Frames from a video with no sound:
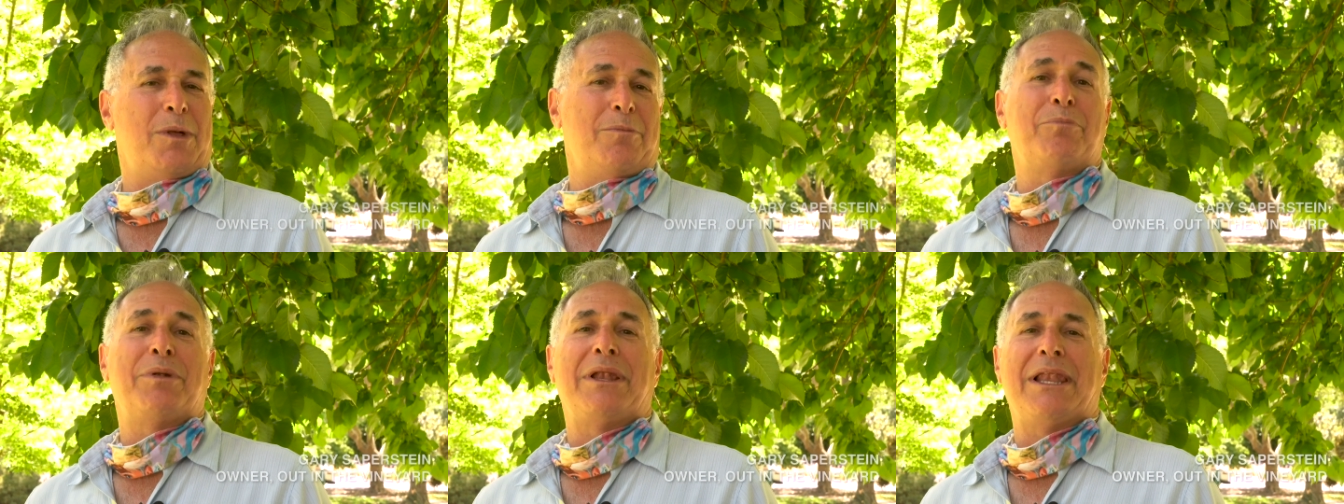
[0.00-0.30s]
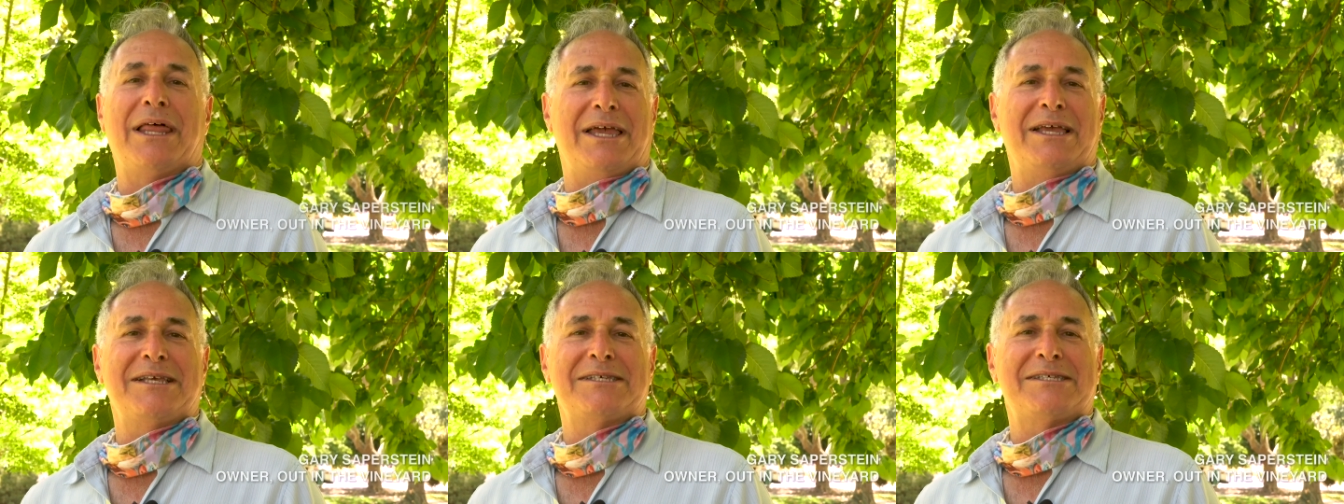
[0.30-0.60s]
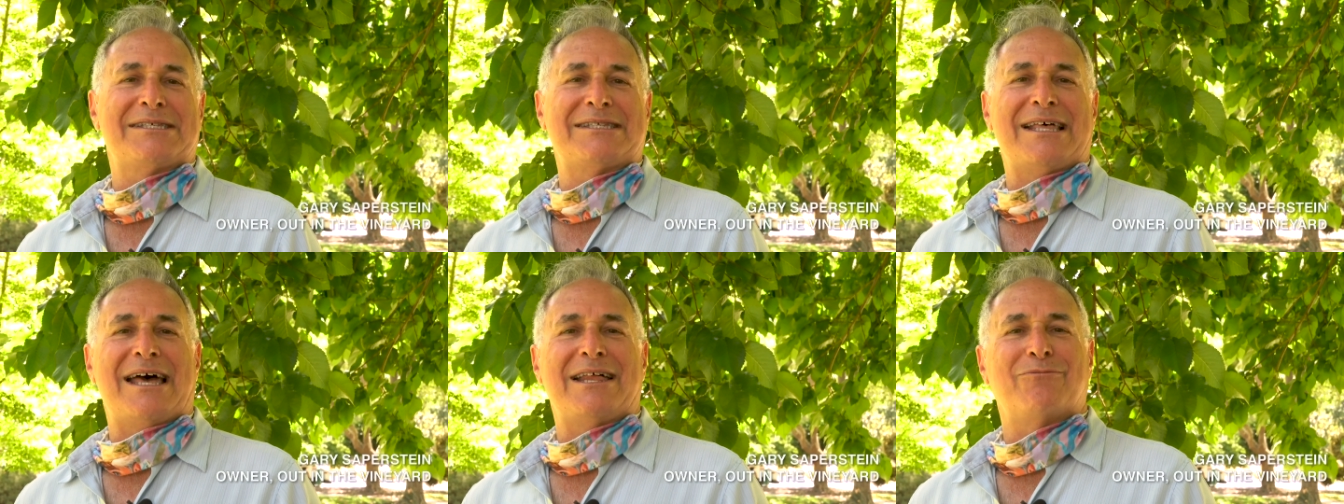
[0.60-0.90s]
one
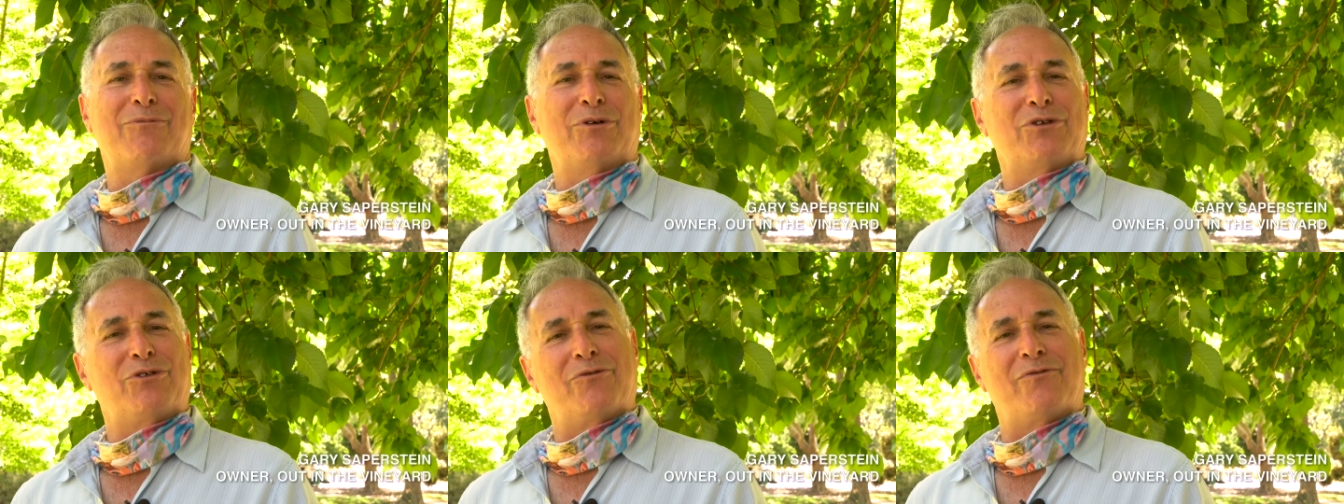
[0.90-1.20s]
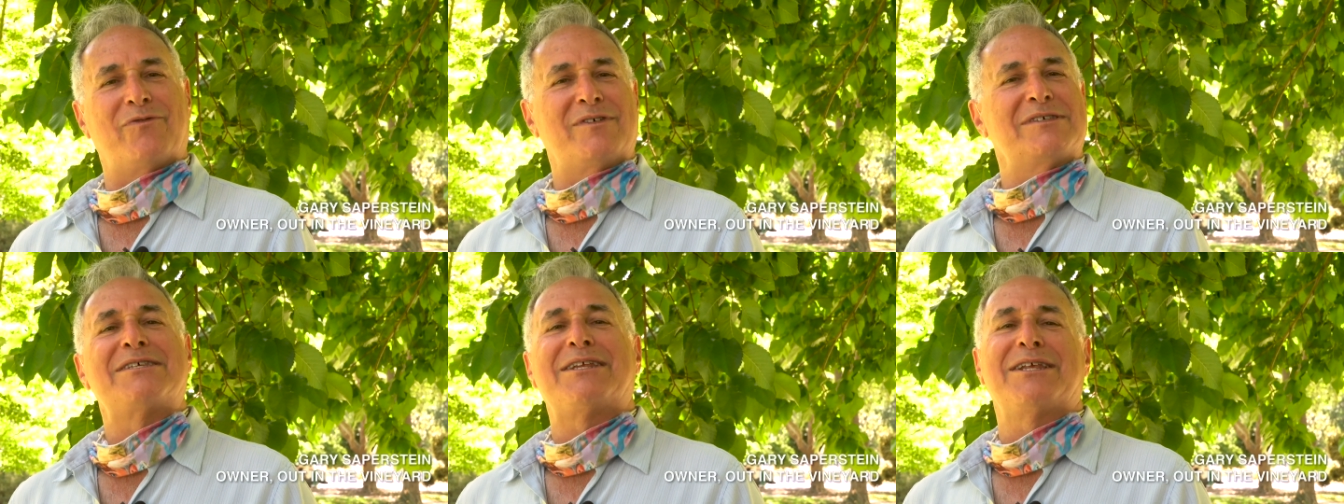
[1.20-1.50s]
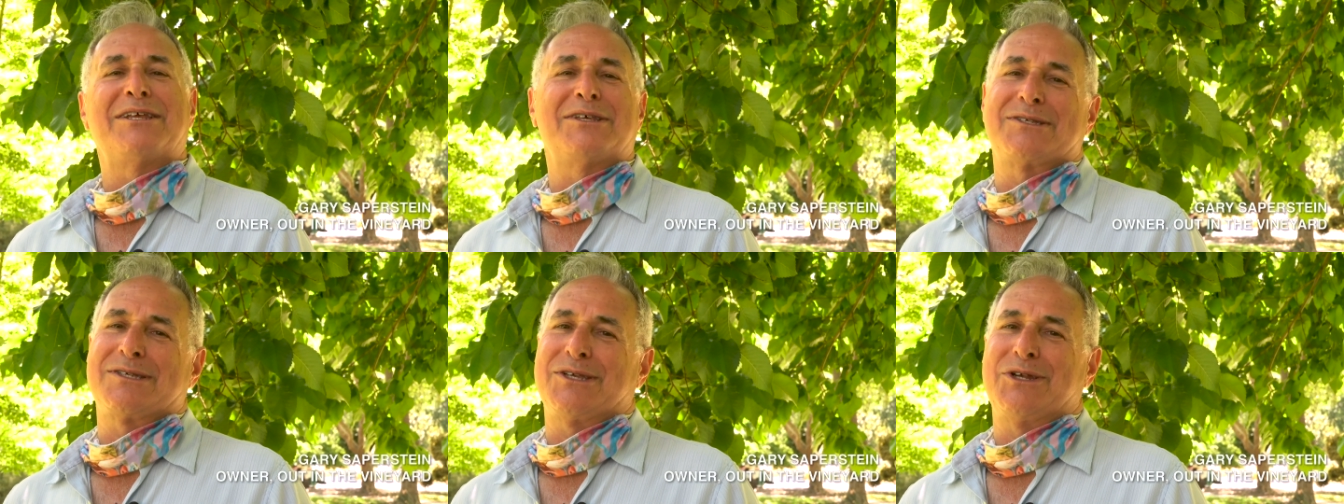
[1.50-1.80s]
place that when you're
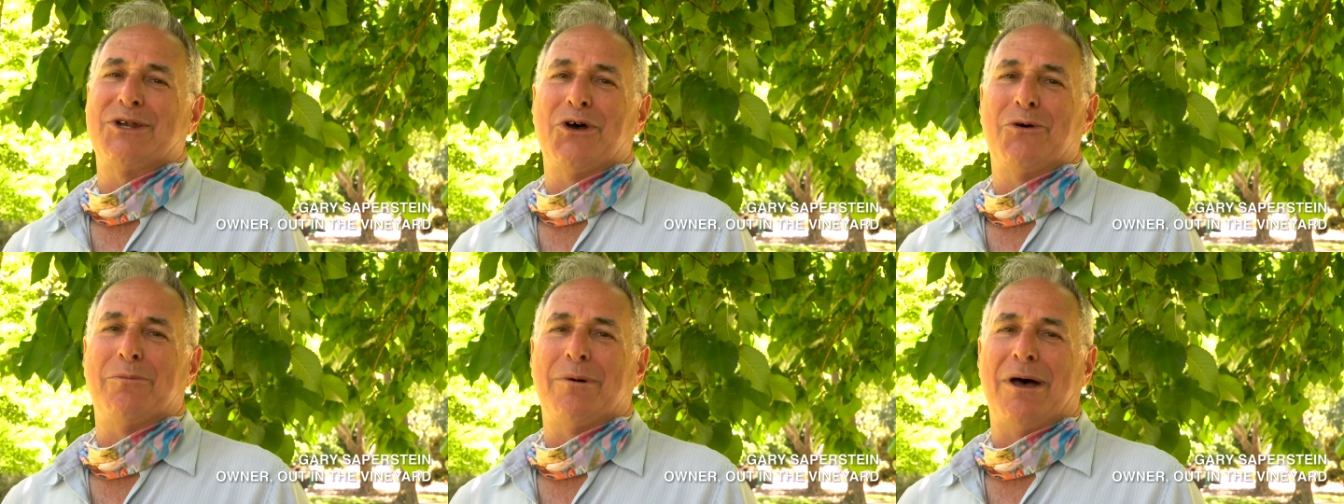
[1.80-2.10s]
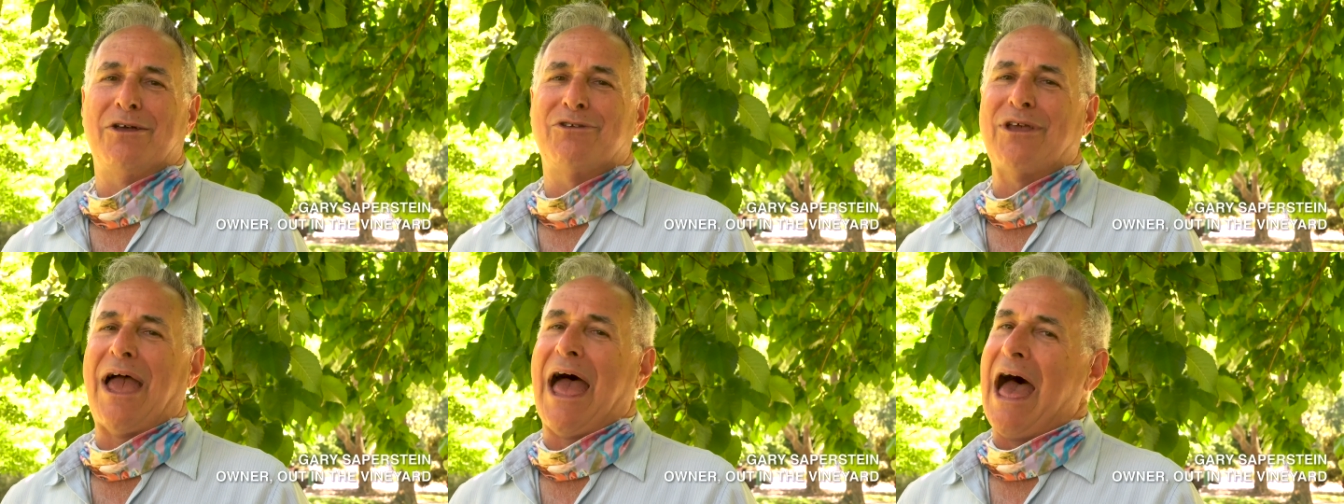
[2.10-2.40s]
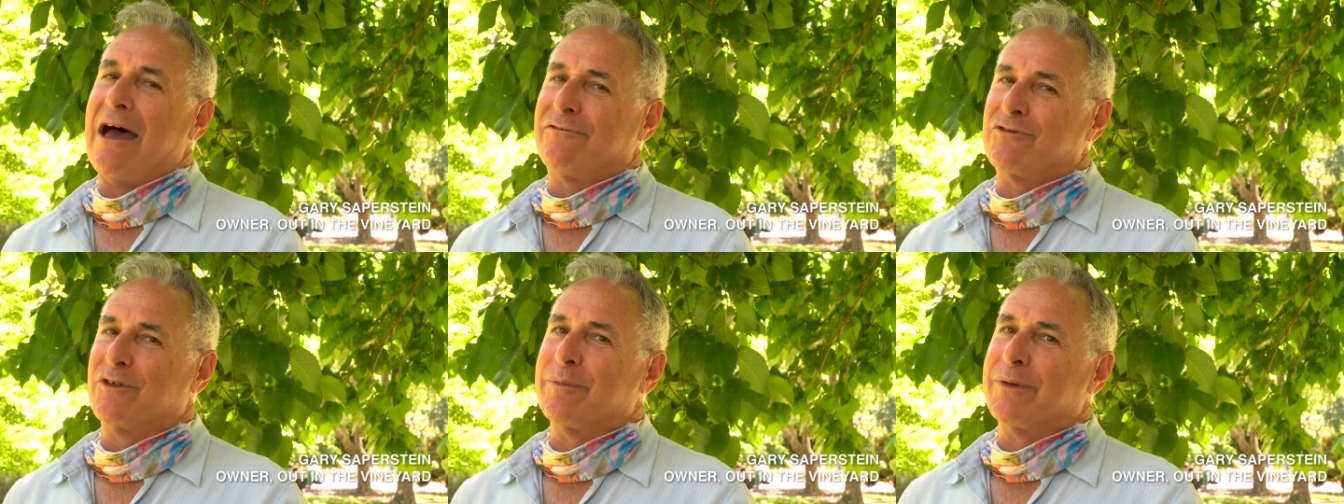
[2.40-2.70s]
visiting Sonoma, you
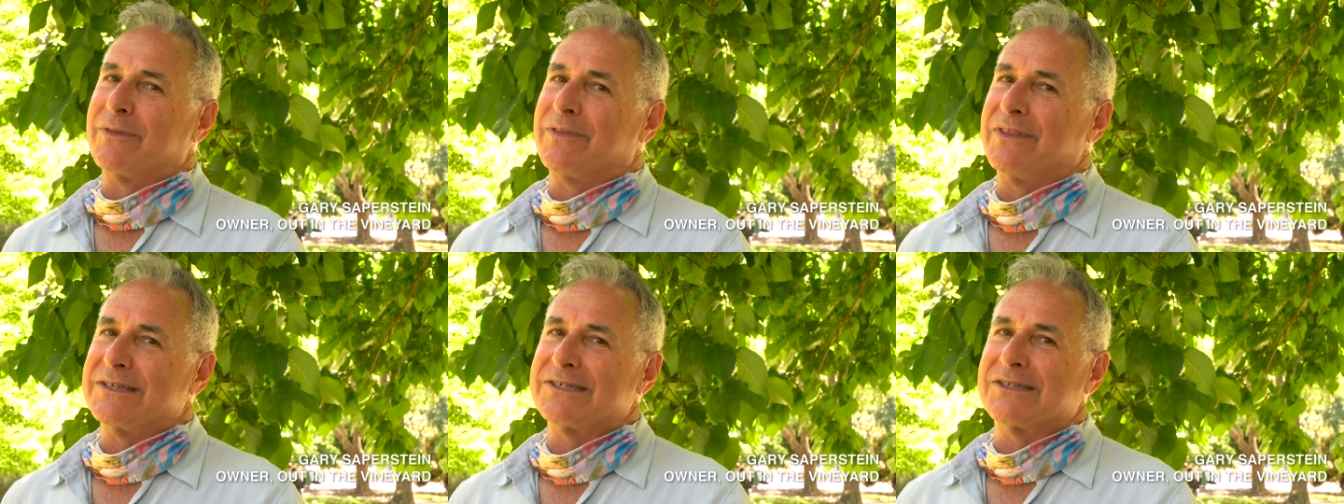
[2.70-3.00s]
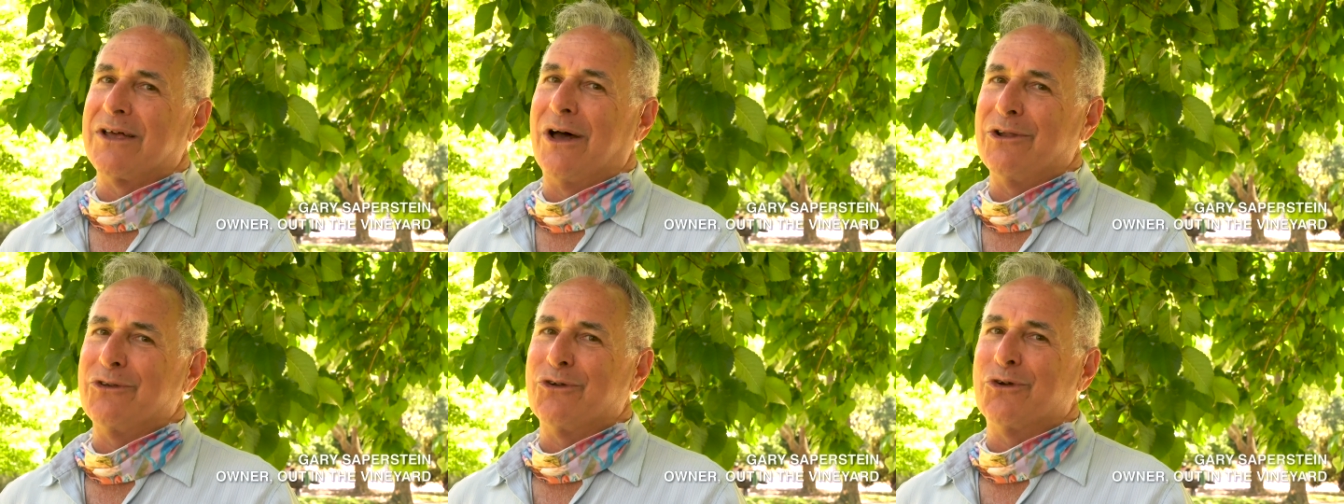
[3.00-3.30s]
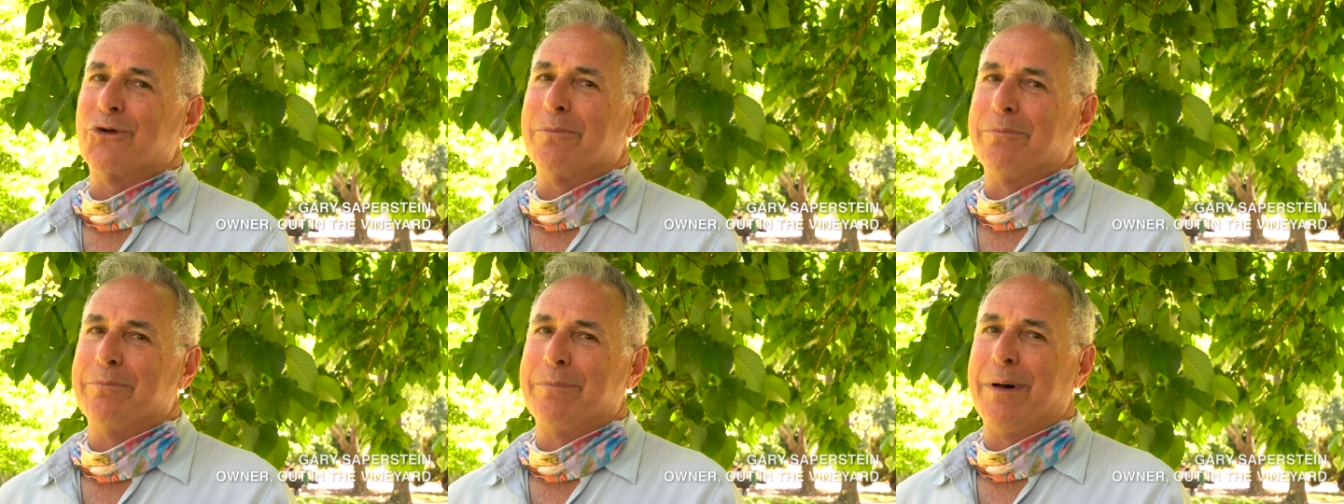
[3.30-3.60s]
have to put this on
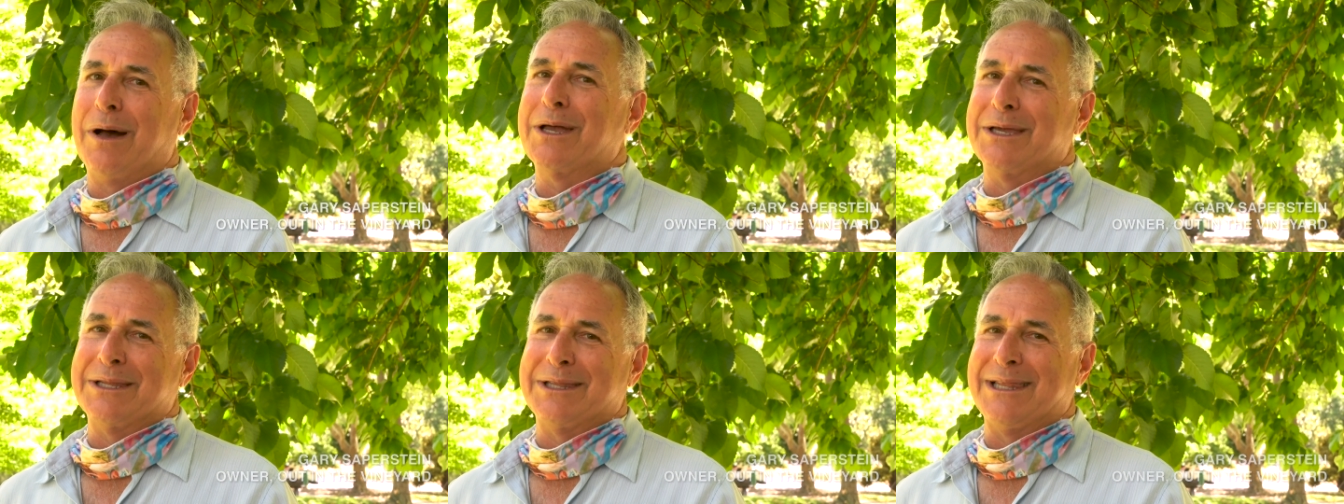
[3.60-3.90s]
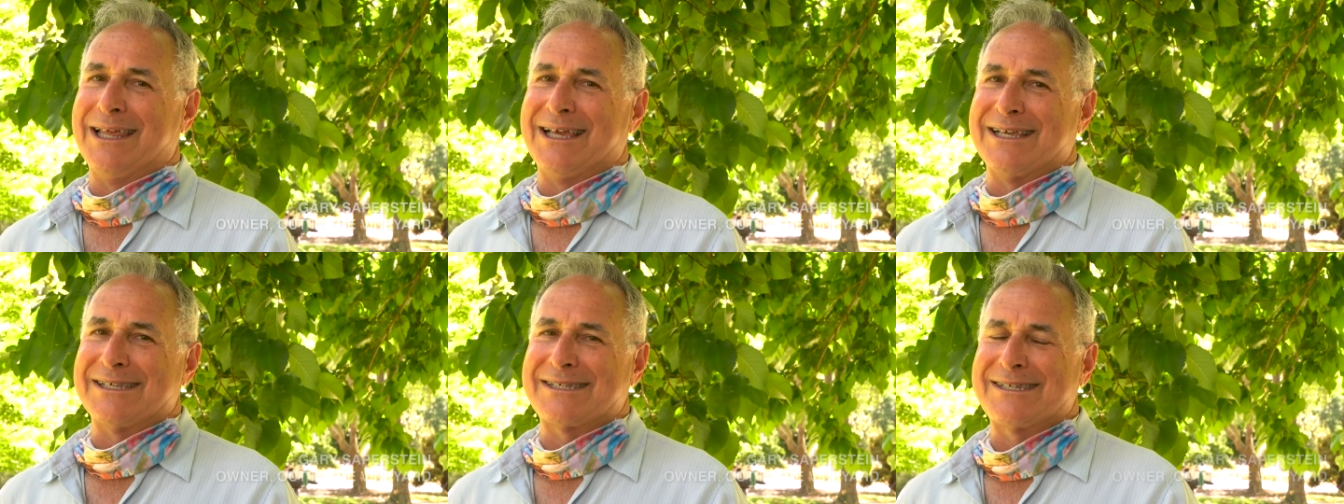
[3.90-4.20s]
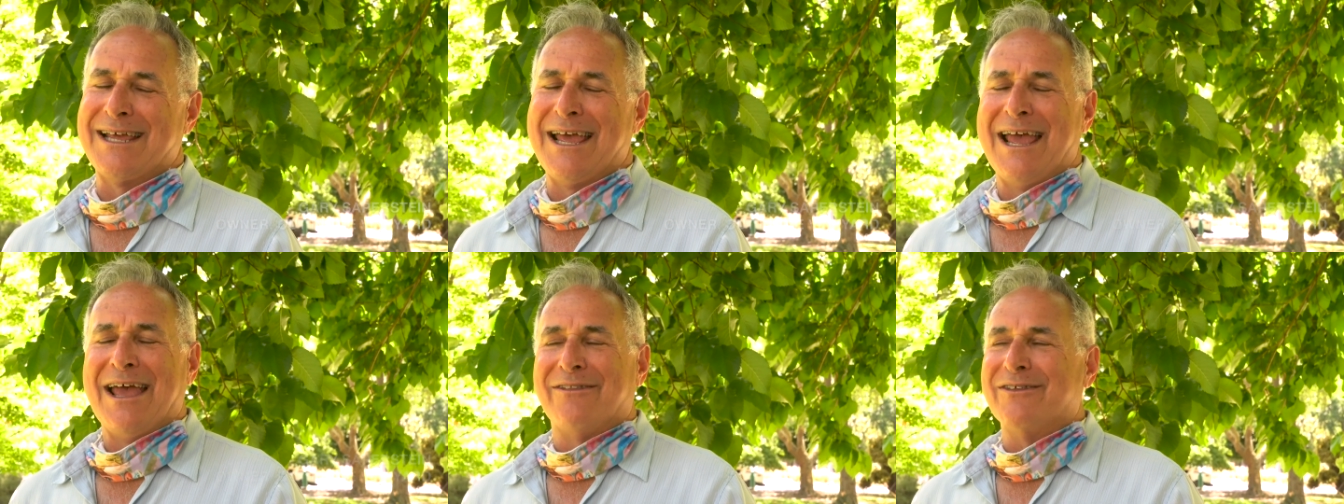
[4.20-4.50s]
your bucket list.